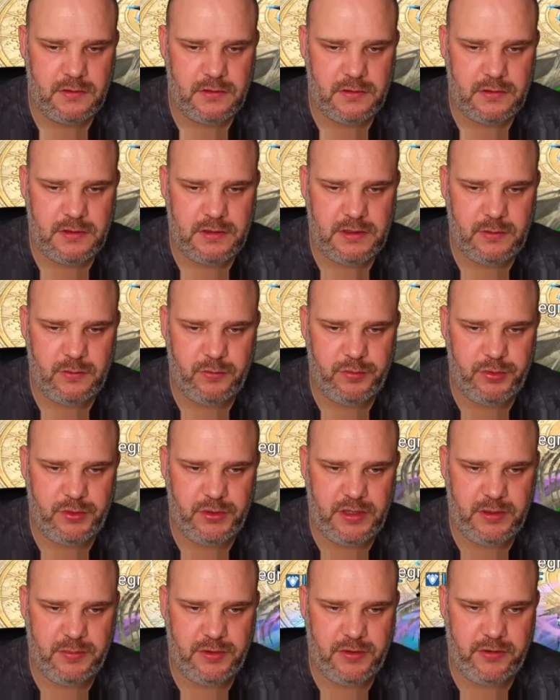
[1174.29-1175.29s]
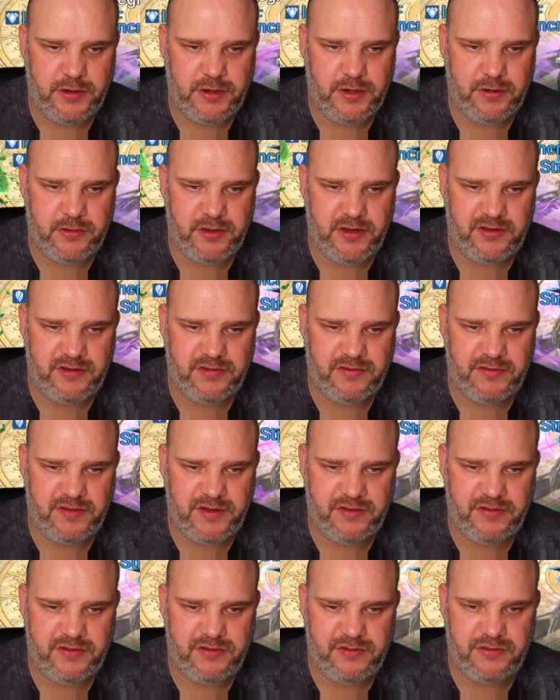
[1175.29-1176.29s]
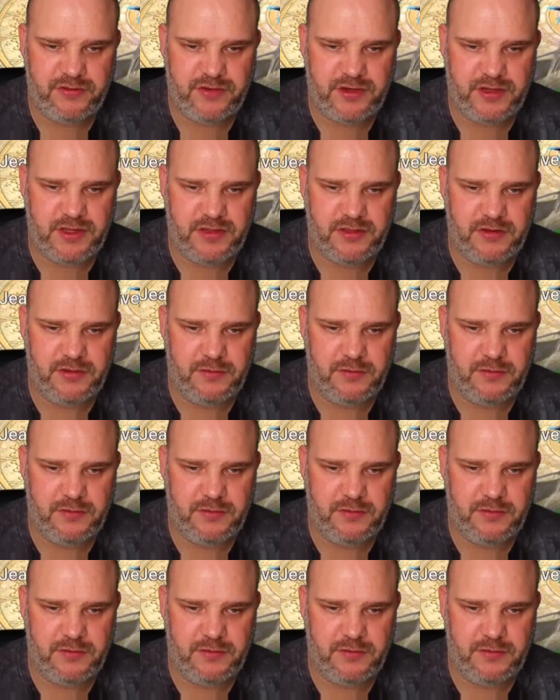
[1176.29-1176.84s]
And we'll put up our increased defense and strengthen.